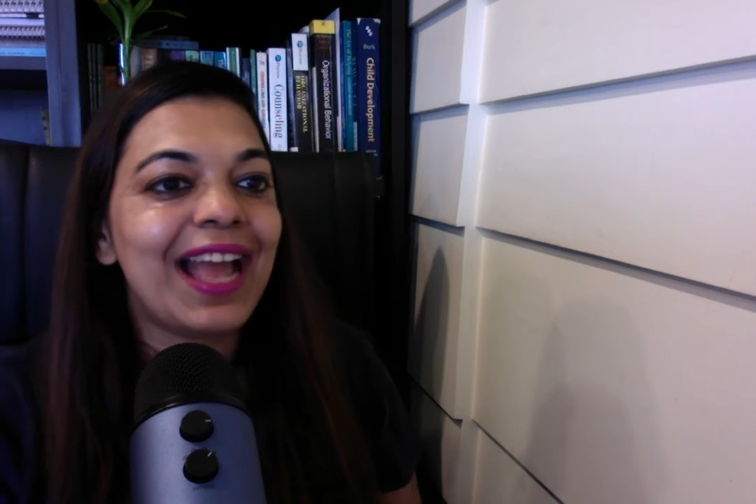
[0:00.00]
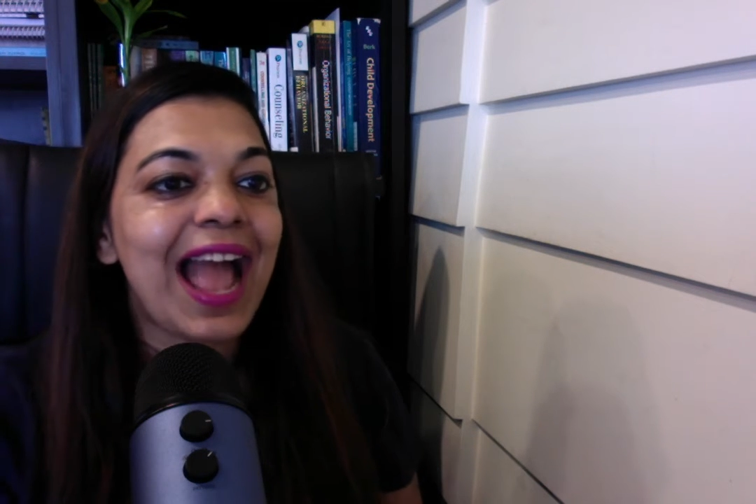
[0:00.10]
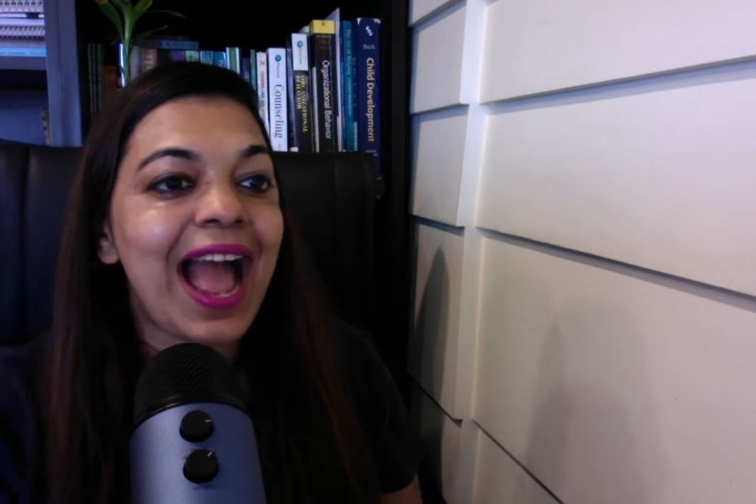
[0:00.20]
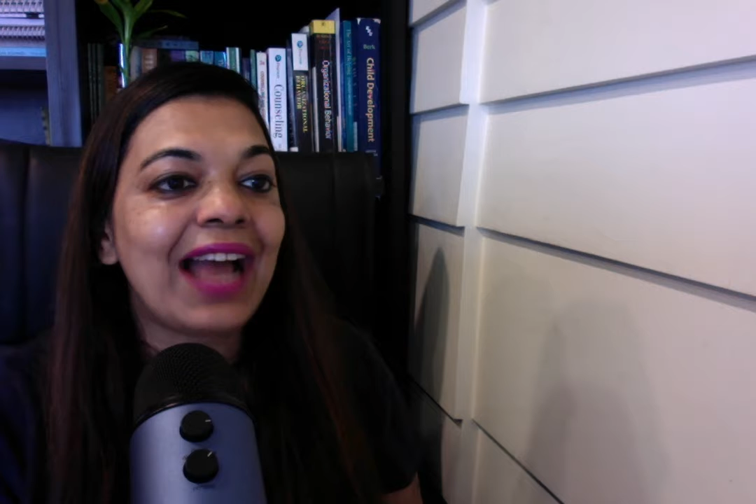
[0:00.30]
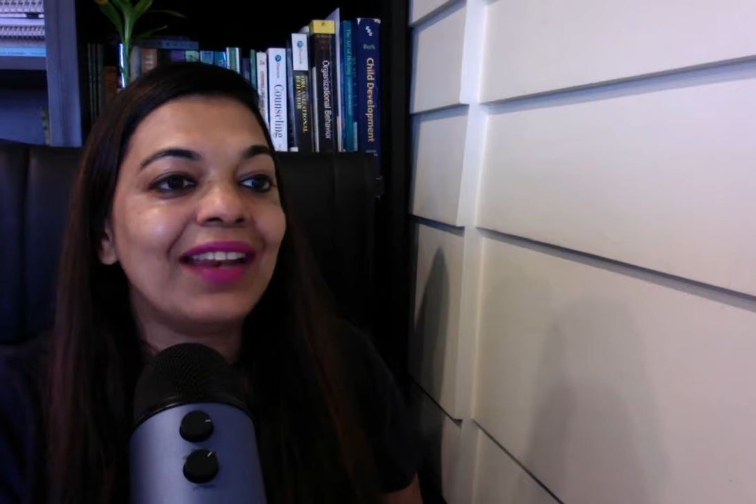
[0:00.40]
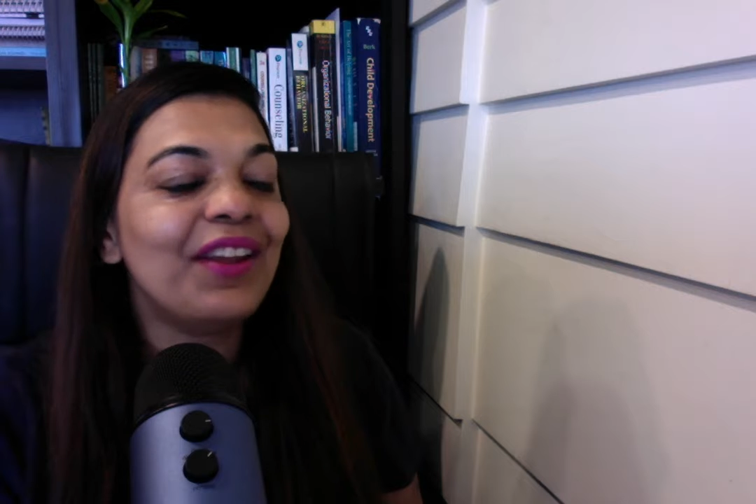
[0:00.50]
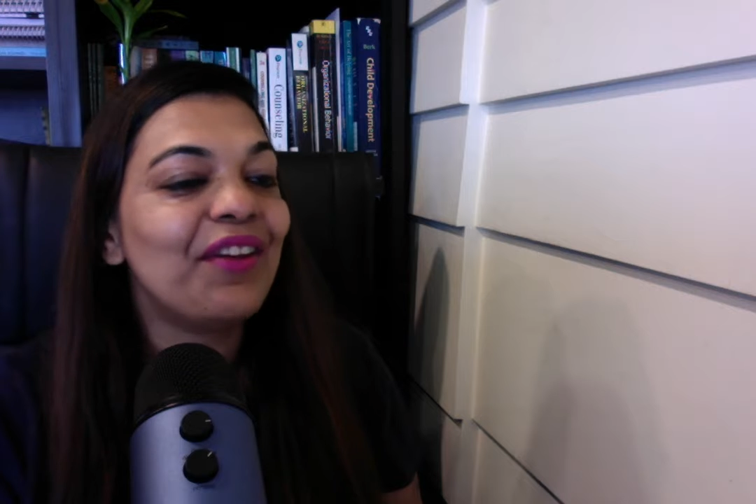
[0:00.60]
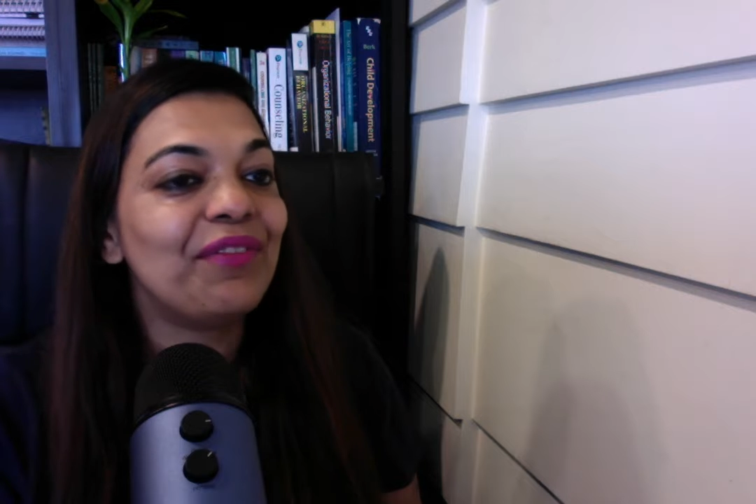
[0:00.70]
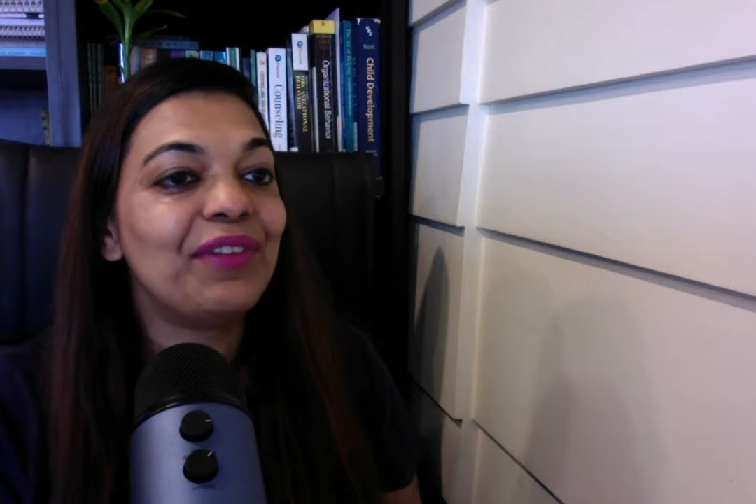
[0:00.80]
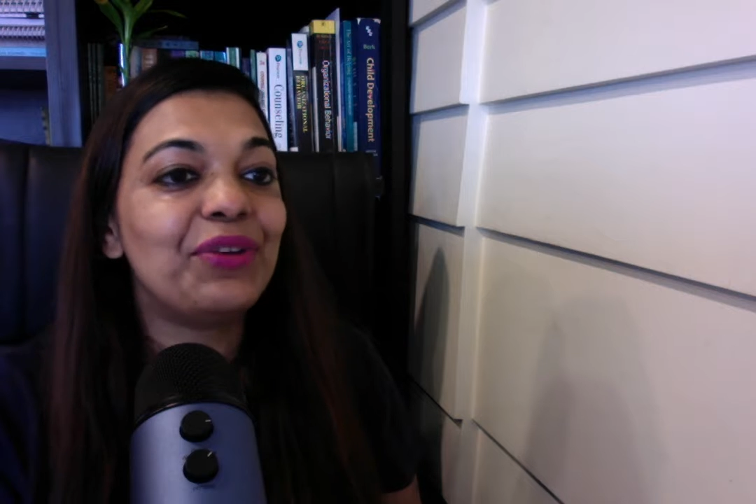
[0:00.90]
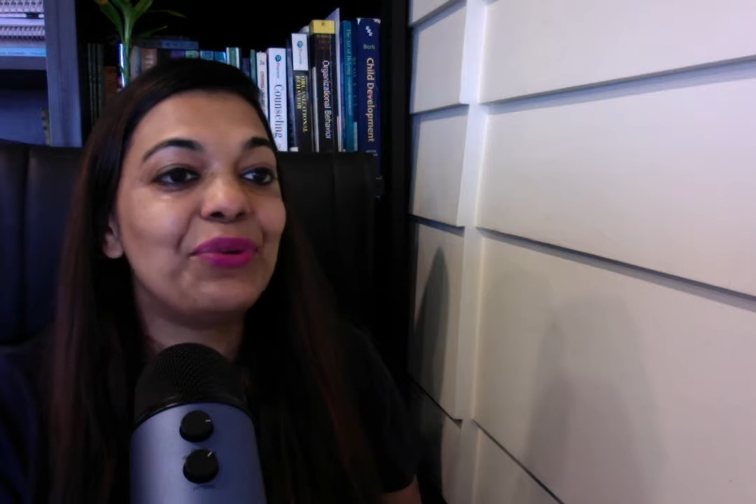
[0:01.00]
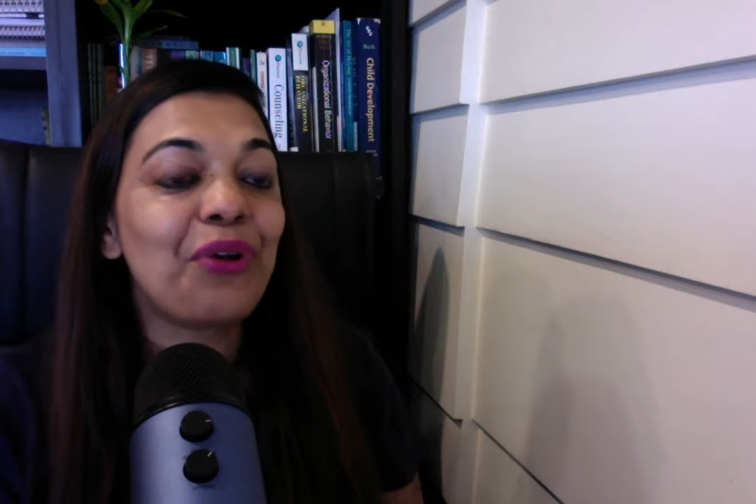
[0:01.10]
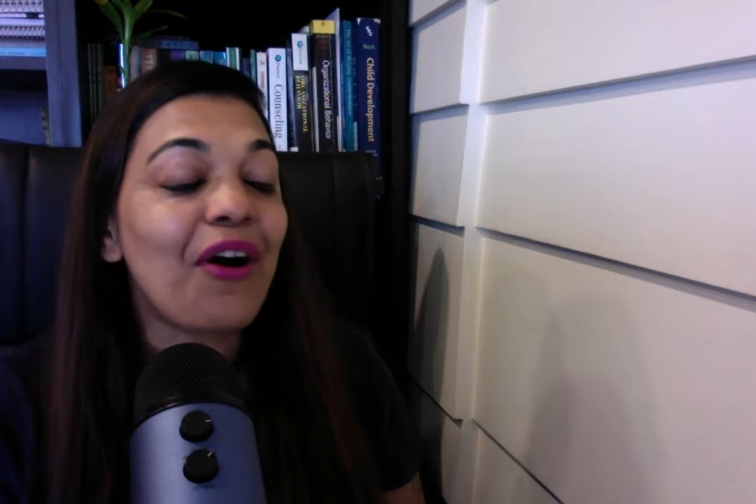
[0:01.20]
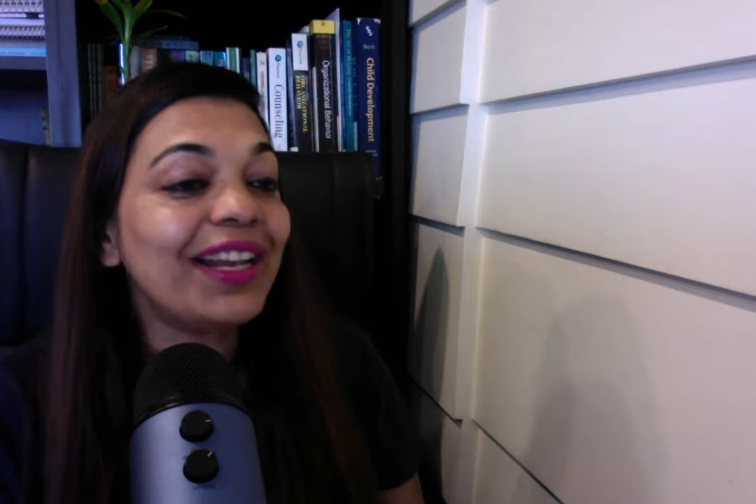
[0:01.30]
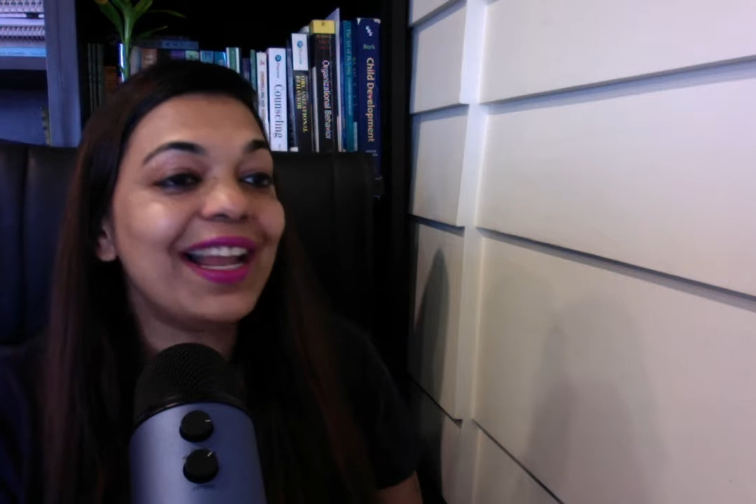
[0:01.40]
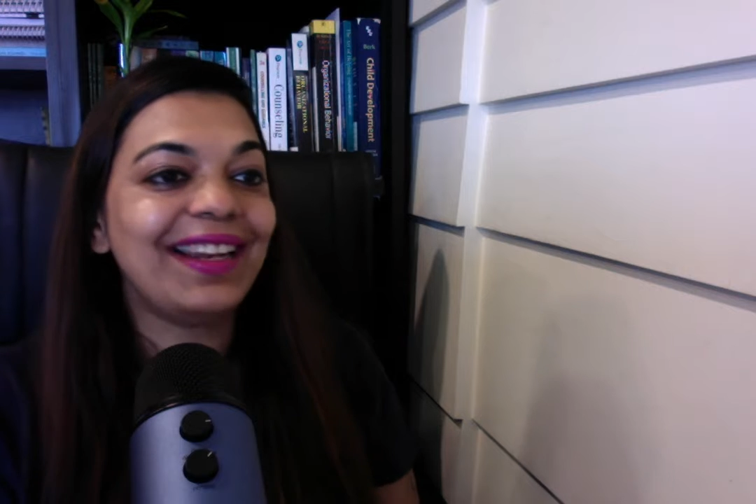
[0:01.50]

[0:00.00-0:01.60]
and we do not let